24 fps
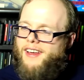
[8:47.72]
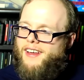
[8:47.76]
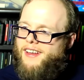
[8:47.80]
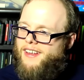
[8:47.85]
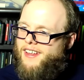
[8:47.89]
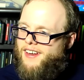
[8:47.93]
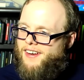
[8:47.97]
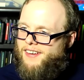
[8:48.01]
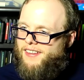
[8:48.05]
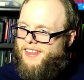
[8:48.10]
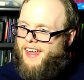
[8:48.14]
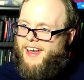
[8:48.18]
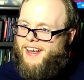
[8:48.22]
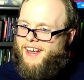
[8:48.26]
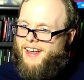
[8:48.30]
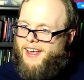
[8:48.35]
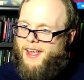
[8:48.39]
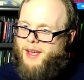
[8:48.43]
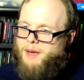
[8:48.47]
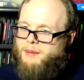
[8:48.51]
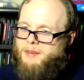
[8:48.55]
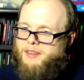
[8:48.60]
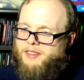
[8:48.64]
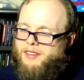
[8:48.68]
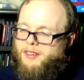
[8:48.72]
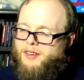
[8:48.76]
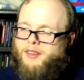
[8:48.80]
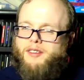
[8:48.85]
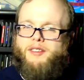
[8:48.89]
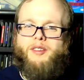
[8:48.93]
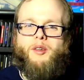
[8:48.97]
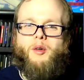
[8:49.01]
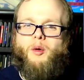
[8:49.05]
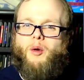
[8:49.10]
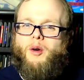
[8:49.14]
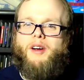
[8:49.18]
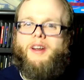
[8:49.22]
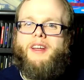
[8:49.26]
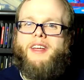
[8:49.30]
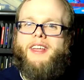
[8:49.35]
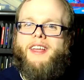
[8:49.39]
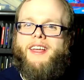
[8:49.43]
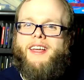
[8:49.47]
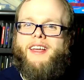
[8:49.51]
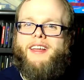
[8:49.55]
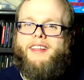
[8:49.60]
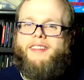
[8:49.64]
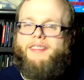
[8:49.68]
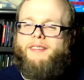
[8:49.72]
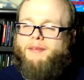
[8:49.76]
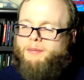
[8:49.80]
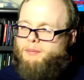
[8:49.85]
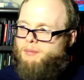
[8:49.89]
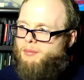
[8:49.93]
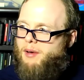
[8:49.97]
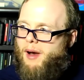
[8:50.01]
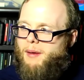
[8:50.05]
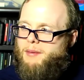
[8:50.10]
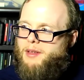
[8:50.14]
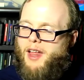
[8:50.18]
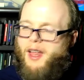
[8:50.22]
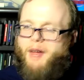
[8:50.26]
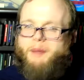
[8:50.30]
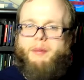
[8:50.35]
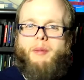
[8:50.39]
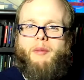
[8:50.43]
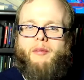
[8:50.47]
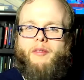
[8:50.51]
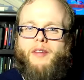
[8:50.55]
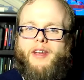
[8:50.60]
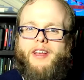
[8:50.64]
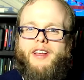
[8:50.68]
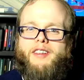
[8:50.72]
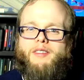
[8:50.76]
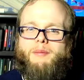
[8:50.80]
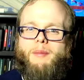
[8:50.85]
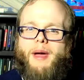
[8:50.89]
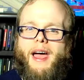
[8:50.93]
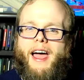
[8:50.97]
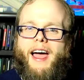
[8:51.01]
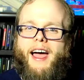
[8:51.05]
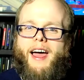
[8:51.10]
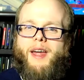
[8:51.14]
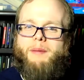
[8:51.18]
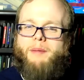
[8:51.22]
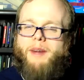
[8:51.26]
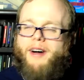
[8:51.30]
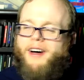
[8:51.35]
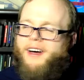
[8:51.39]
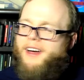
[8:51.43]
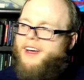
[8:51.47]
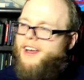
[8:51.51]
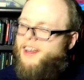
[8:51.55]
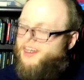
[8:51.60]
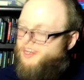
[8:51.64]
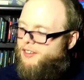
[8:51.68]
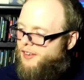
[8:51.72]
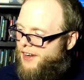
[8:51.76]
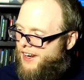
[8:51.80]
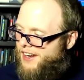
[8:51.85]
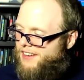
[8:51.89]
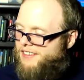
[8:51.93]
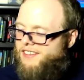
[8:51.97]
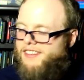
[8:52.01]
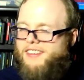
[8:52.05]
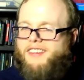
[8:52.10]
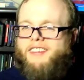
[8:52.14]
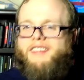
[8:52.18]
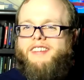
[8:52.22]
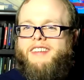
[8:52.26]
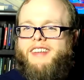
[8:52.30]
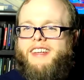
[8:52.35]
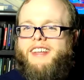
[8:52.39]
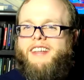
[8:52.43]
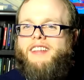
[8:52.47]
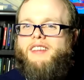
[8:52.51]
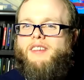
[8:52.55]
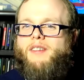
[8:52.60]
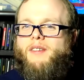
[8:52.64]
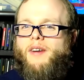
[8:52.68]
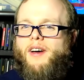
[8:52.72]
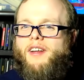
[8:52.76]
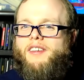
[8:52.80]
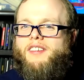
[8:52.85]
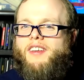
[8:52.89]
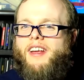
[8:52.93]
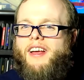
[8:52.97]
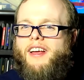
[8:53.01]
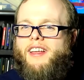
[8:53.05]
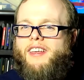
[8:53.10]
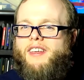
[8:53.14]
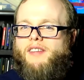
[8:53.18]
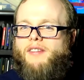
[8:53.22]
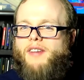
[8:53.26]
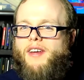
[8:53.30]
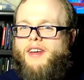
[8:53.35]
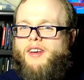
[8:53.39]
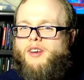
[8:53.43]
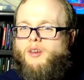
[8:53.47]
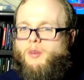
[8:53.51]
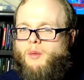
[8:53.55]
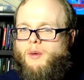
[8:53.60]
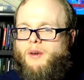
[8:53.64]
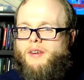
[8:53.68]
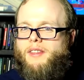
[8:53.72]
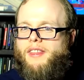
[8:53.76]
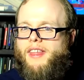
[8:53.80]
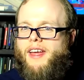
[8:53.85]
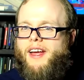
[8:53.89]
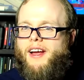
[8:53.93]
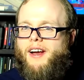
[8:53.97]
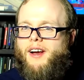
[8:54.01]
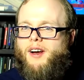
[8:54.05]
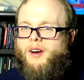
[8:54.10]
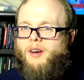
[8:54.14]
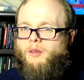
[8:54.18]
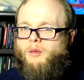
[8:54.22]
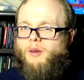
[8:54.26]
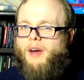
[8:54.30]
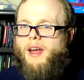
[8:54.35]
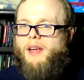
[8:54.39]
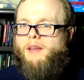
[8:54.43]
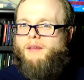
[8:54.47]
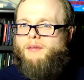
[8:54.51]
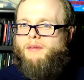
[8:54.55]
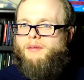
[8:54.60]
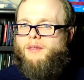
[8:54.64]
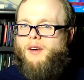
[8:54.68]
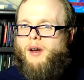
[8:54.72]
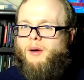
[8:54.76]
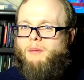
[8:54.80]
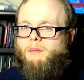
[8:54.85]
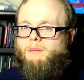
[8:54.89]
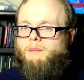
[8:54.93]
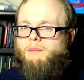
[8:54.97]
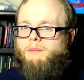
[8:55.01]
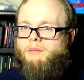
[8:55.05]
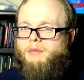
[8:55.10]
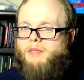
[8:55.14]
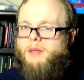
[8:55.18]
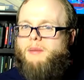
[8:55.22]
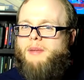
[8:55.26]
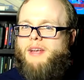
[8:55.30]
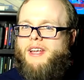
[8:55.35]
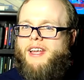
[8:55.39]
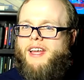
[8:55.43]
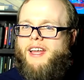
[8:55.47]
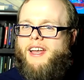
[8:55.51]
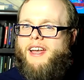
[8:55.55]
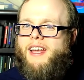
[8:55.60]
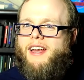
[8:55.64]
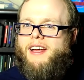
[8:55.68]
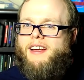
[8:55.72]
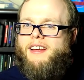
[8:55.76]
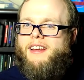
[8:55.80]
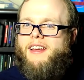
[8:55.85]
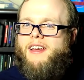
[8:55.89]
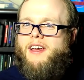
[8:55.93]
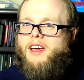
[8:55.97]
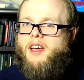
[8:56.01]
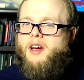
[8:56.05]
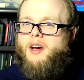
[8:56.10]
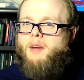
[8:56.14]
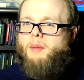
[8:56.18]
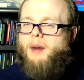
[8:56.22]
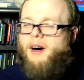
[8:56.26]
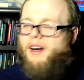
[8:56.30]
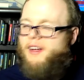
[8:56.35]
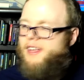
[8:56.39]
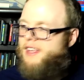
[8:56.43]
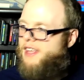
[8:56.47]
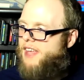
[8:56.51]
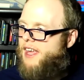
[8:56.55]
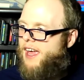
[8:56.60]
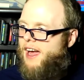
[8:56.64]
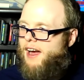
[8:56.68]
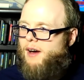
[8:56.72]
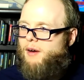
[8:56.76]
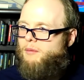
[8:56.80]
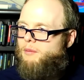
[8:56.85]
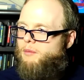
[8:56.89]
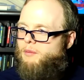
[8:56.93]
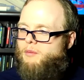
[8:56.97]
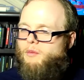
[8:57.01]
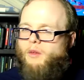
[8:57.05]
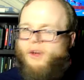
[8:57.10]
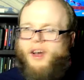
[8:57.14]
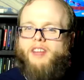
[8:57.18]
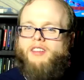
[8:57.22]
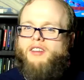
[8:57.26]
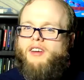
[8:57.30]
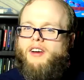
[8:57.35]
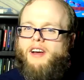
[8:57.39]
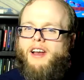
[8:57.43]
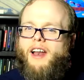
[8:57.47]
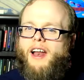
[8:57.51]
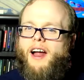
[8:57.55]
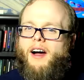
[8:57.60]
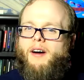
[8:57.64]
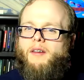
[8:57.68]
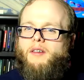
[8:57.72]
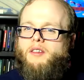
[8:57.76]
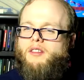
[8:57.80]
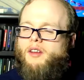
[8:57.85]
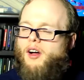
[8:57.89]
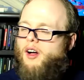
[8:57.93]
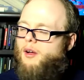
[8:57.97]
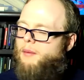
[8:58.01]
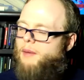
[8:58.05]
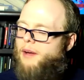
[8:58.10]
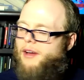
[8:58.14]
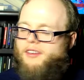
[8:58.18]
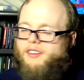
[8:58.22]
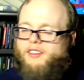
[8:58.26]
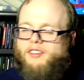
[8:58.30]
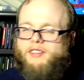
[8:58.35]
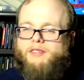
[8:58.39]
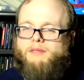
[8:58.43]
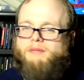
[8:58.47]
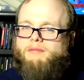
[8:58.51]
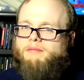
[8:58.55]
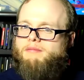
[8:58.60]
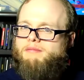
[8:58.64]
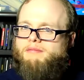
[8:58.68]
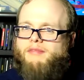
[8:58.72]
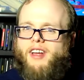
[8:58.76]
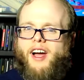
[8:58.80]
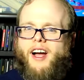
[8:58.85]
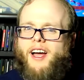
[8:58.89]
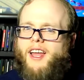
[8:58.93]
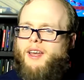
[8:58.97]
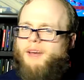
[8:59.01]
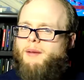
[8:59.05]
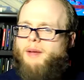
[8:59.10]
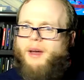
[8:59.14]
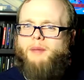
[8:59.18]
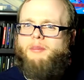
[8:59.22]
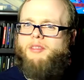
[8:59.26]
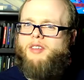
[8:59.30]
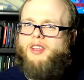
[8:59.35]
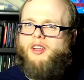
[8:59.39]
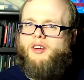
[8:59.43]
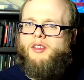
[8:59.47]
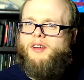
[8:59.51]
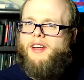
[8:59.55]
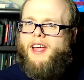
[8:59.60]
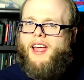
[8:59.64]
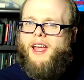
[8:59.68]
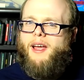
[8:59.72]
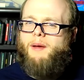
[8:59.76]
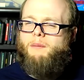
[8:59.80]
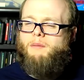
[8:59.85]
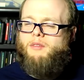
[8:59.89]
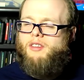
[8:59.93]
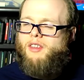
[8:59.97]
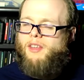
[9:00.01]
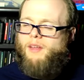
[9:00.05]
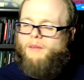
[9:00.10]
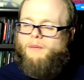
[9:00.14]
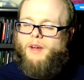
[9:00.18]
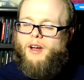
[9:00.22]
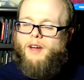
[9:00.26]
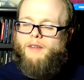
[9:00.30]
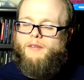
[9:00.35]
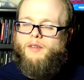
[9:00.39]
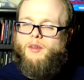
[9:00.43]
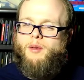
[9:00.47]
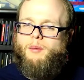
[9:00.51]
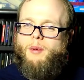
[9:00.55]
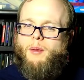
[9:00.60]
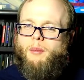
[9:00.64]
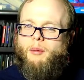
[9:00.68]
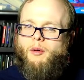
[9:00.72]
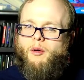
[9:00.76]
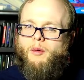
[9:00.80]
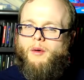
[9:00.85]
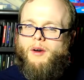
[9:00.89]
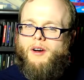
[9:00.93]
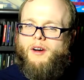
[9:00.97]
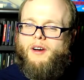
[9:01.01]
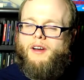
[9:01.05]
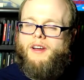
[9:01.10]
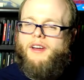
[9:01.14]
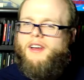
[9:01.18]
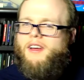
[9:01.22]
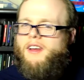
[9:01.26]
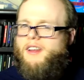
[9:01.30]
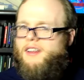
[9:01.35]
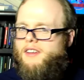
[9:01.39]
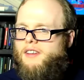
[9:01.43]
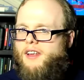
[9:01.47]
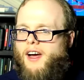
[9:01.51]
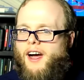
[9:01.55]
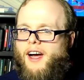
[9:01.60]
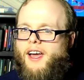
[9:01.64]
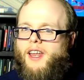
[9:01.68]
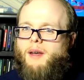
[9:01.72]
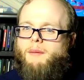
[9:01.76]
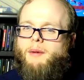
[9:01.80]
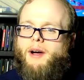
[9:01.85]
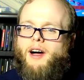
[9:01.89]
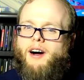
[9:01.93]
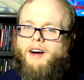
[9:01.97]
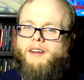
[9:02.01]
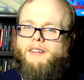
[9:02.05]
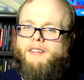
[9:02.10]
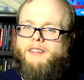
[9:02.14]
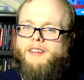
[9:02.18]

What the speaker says: That game, it's quirky, and probably a lot of people think it's bad, but so I guess the seeds of LJN Defender were there right from the beginning. But yeah, when I started out, it was all about just talking about obscure games that very few people were talking about.